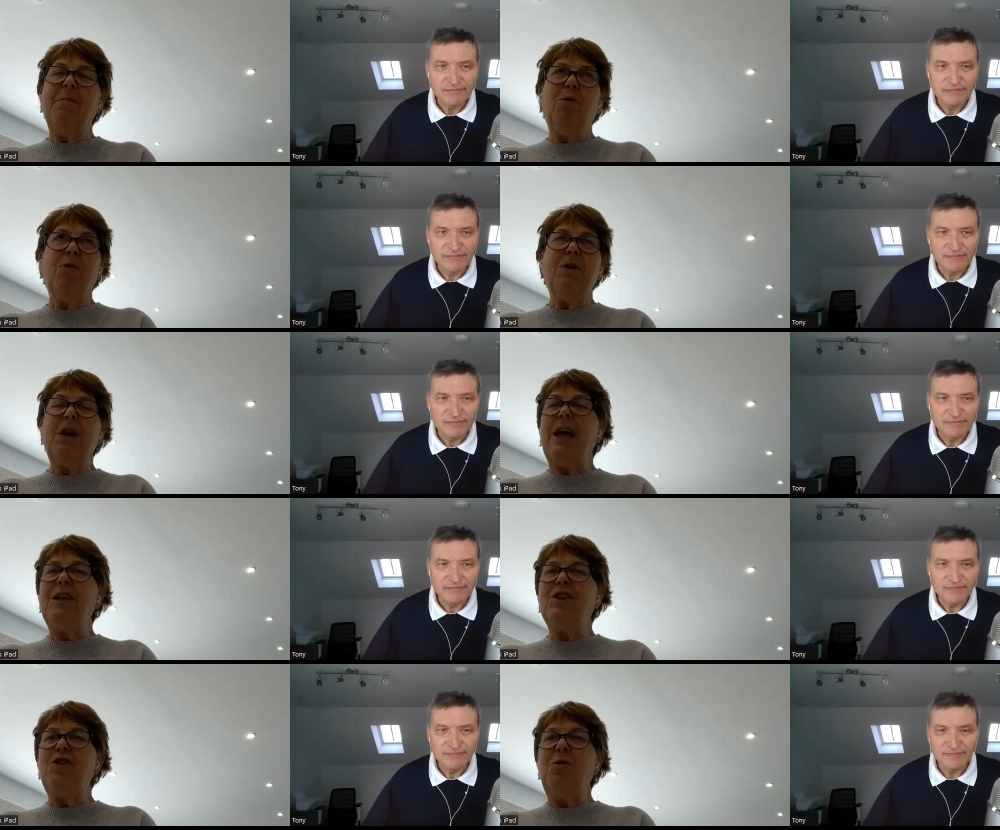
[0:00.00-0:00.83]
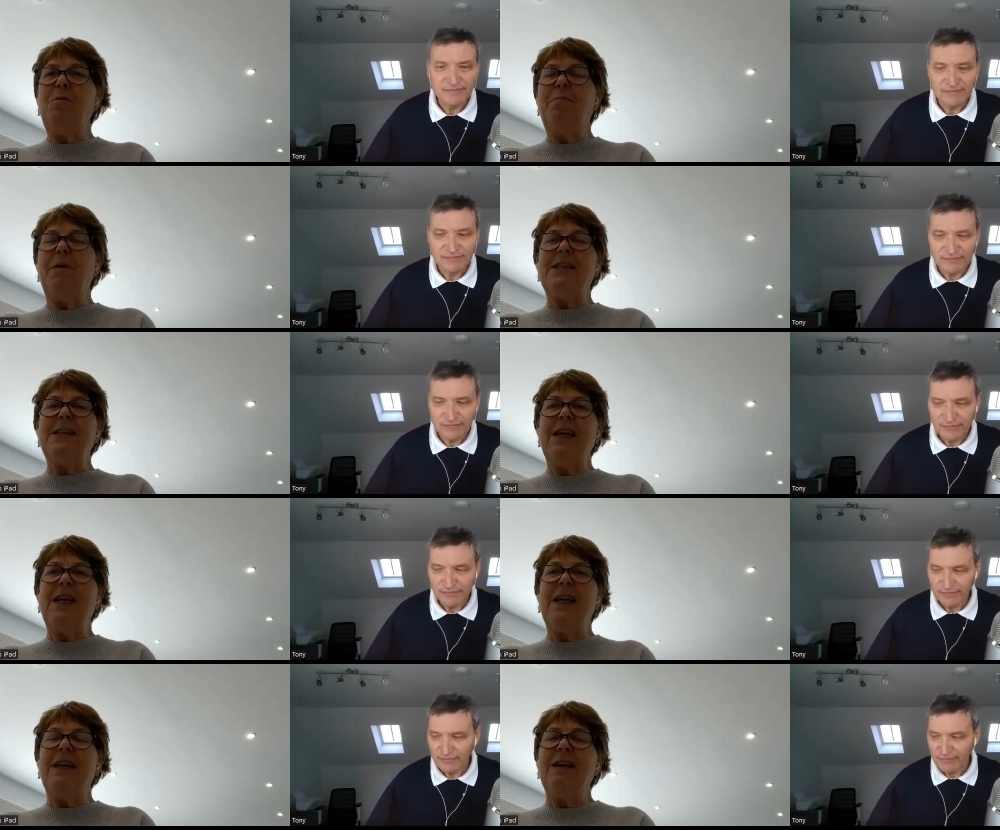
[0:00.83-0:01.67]
Speaker 1: bought nice new
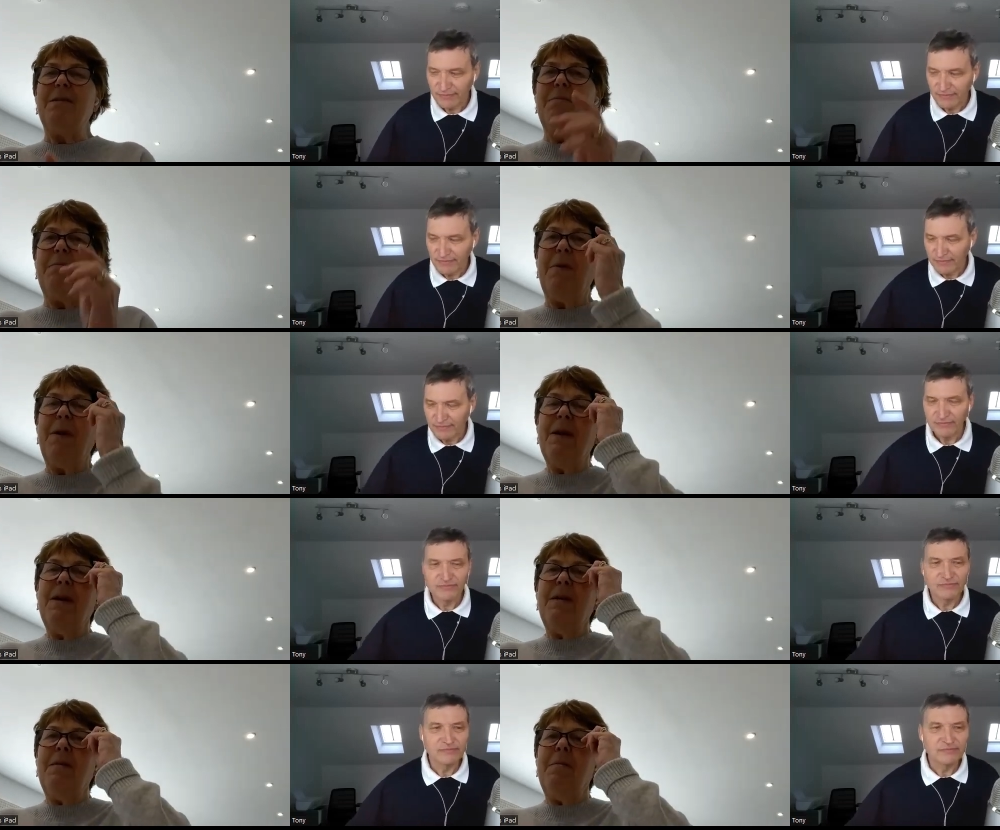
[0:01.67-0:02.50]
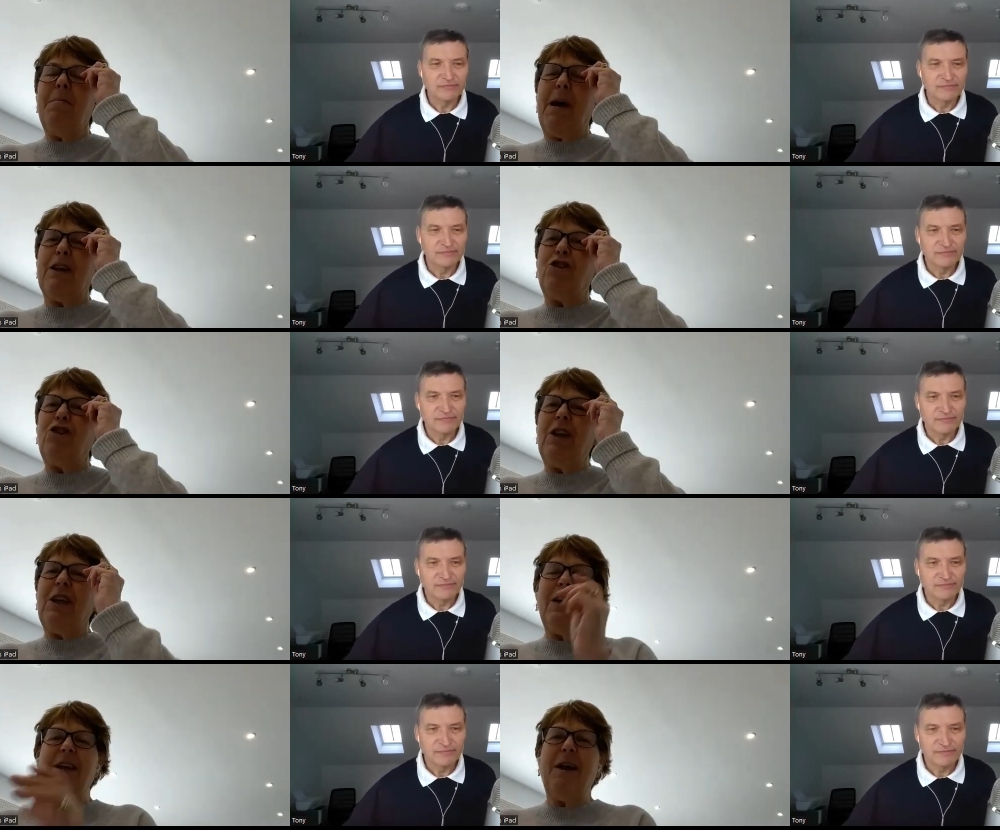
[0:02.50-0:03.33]
bedding and
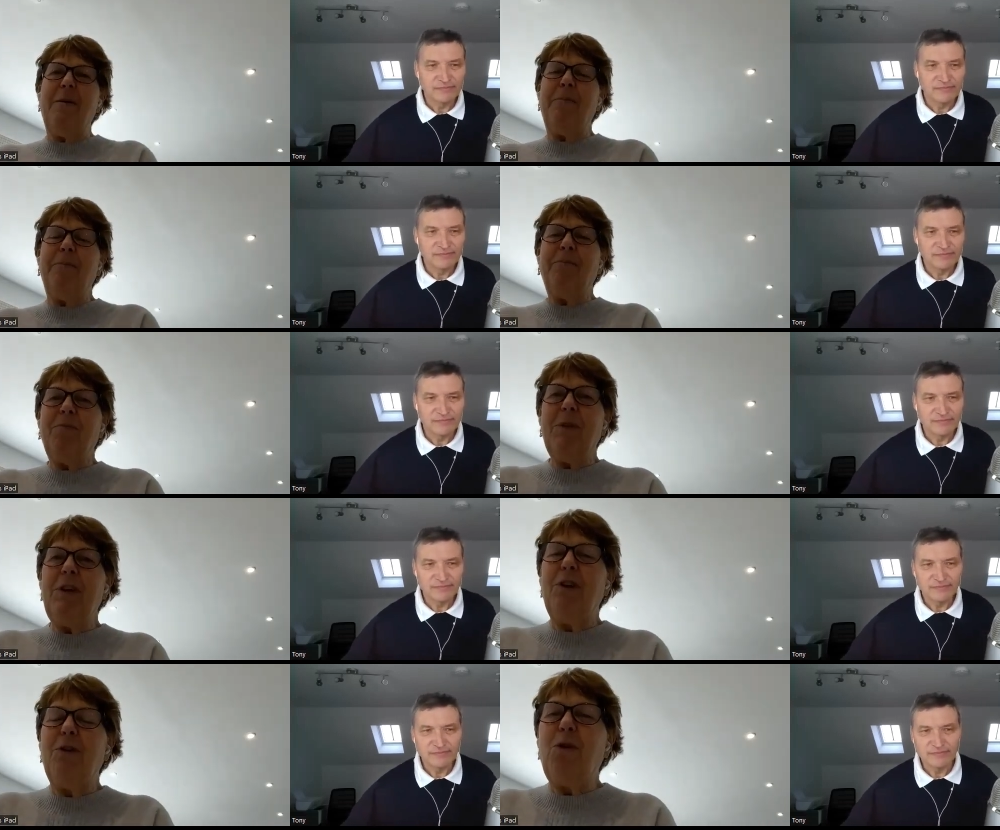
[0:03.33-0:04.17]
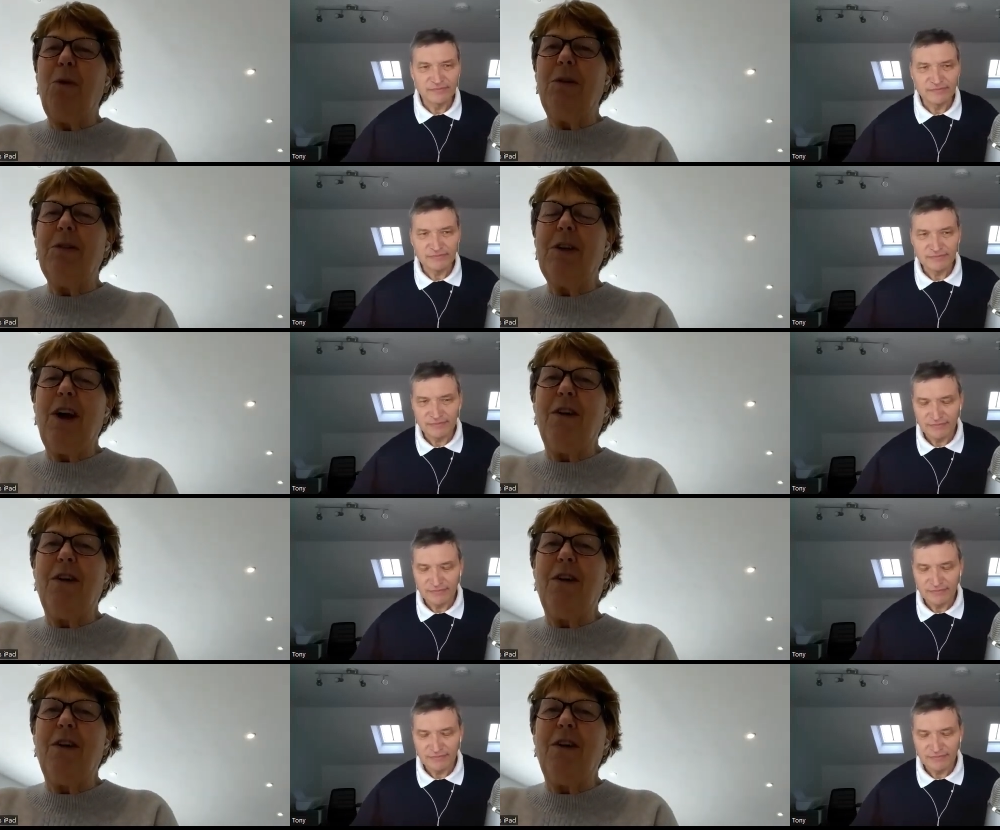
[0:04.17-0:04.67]
matching, um, you know, quilt